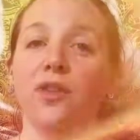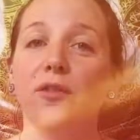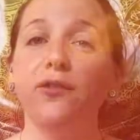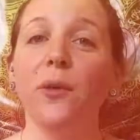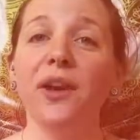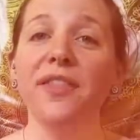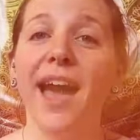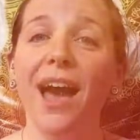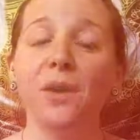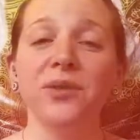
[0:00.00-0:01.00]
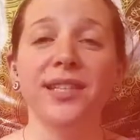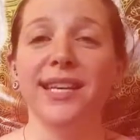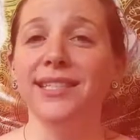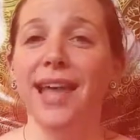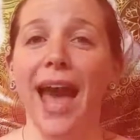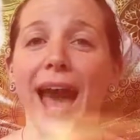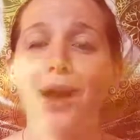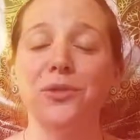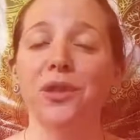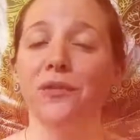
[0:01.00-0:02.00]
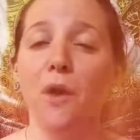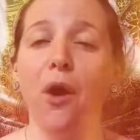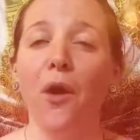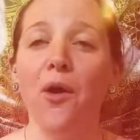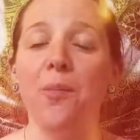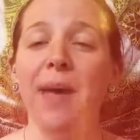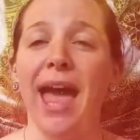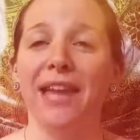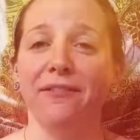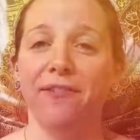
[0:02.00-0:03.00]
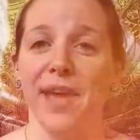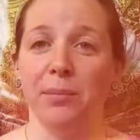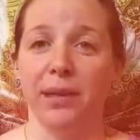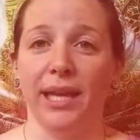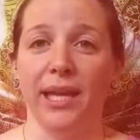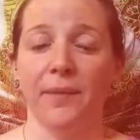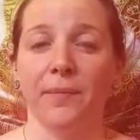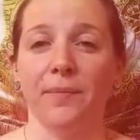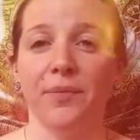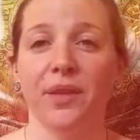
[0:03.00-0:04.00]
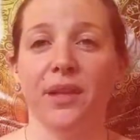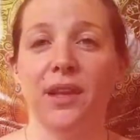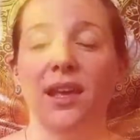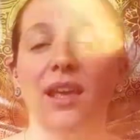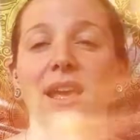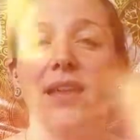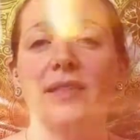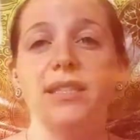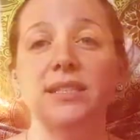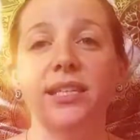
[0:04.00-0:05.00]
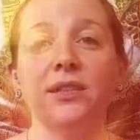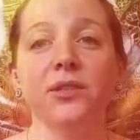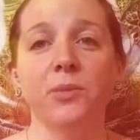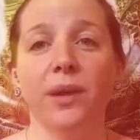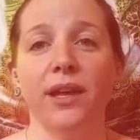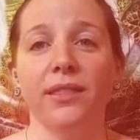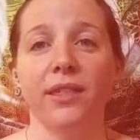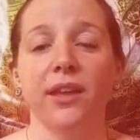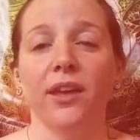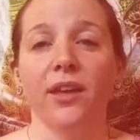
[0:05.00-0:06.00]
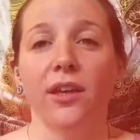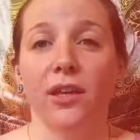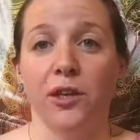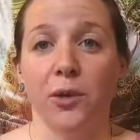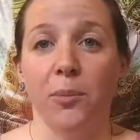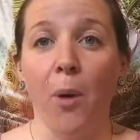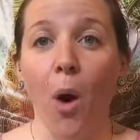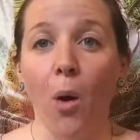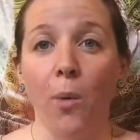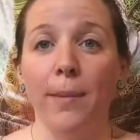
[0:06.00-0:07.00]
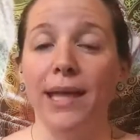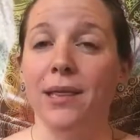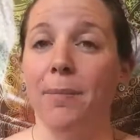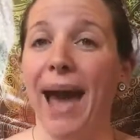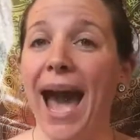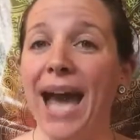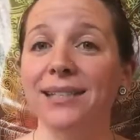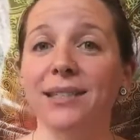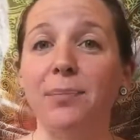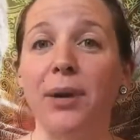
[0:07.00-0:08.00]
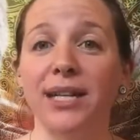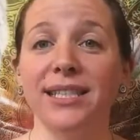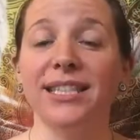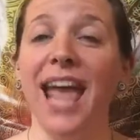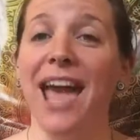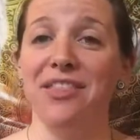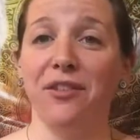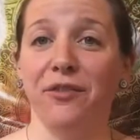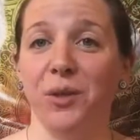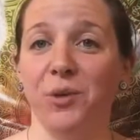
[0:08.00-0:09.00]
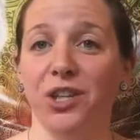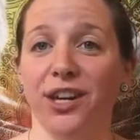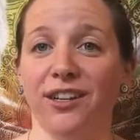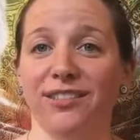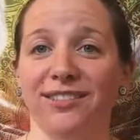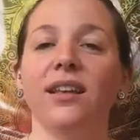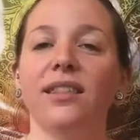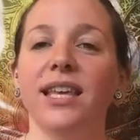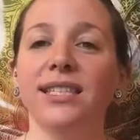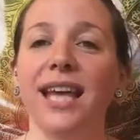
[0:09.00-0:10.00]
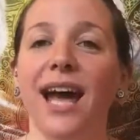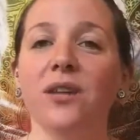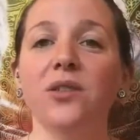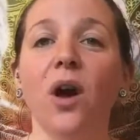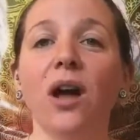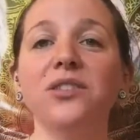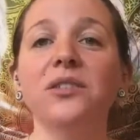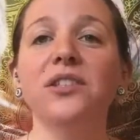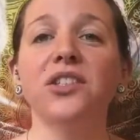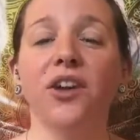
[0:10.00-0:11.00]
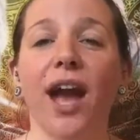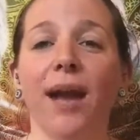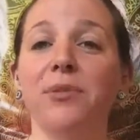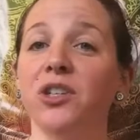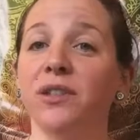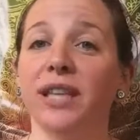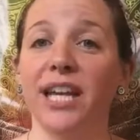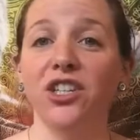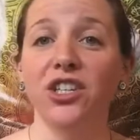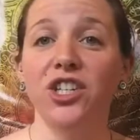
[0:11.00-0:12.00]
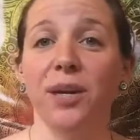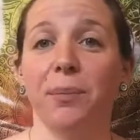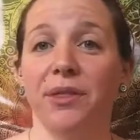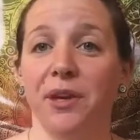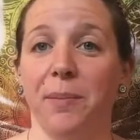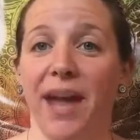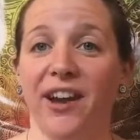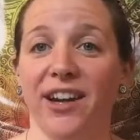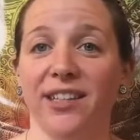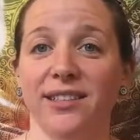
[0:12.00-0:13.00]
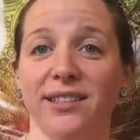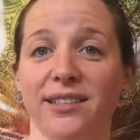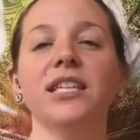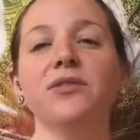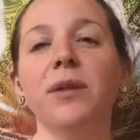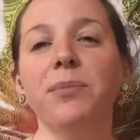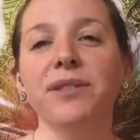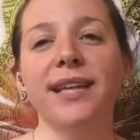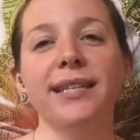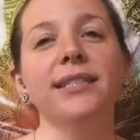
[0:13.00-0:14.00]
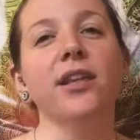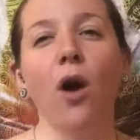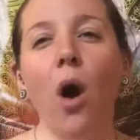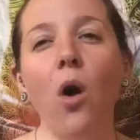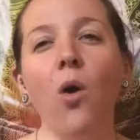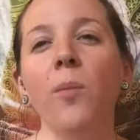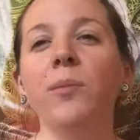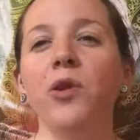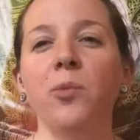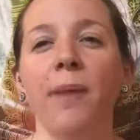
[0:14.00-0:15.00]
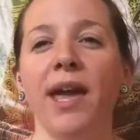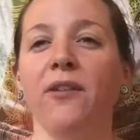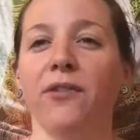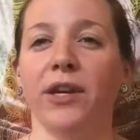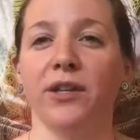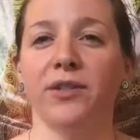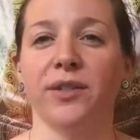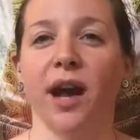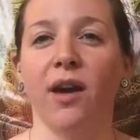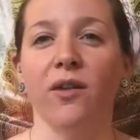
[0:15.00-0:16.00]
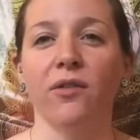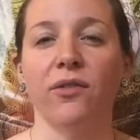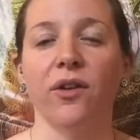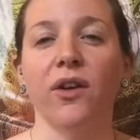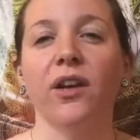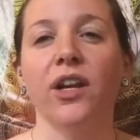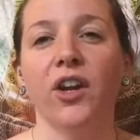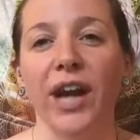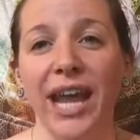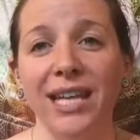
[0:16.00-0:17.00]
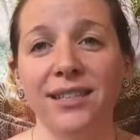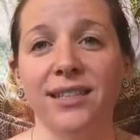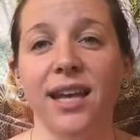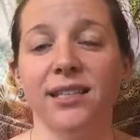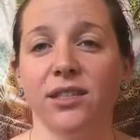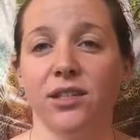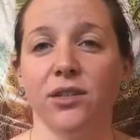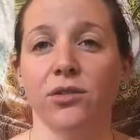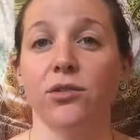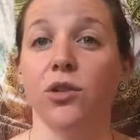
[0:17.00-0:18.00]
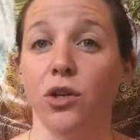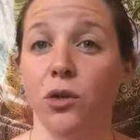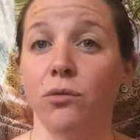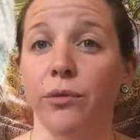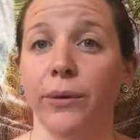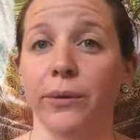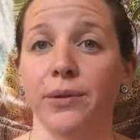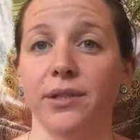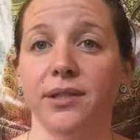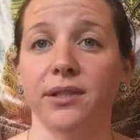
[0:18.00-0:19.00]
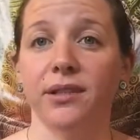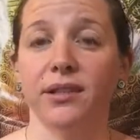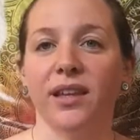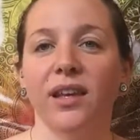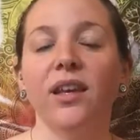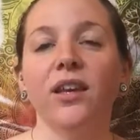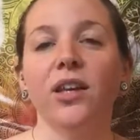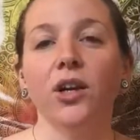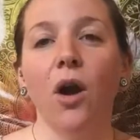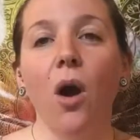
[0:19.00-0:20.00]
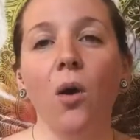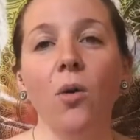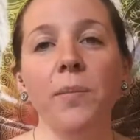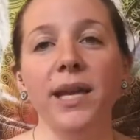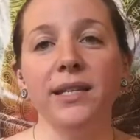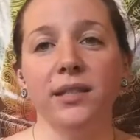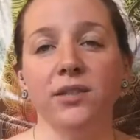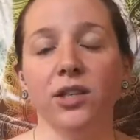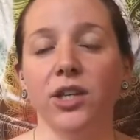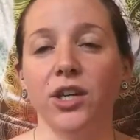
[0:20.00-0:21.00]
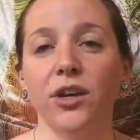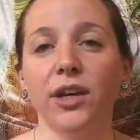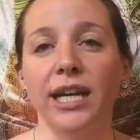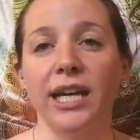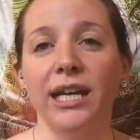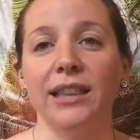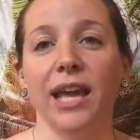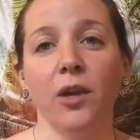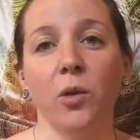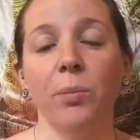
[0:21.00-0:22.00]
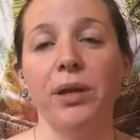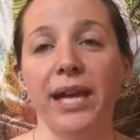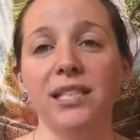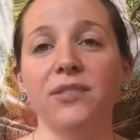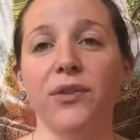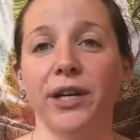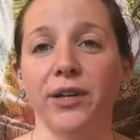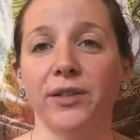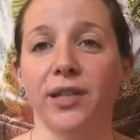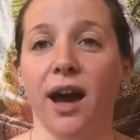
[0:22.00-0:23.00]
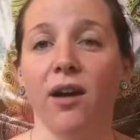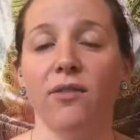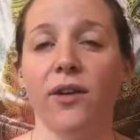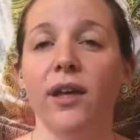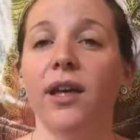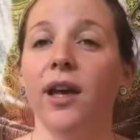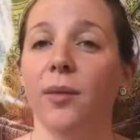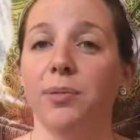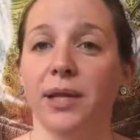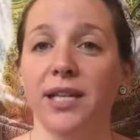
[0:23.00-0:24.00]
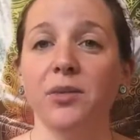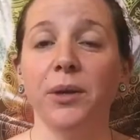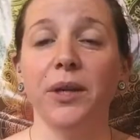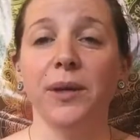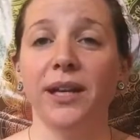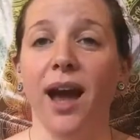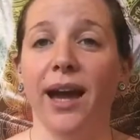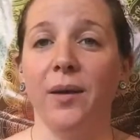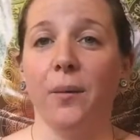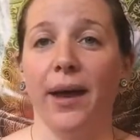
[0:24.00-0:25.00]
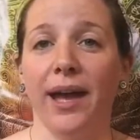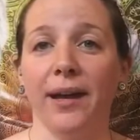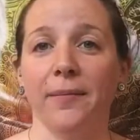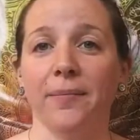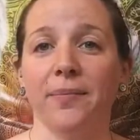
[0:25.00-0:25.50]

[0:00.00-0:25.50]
The fourth house is the house of home and family, and this deals with your home in the past, present, and the future. This house also describes your relationship with your parents. This represents the home you make for yourself, your ancestors, your roots. Your home is the security that you place for yourself, a place where you can hide away.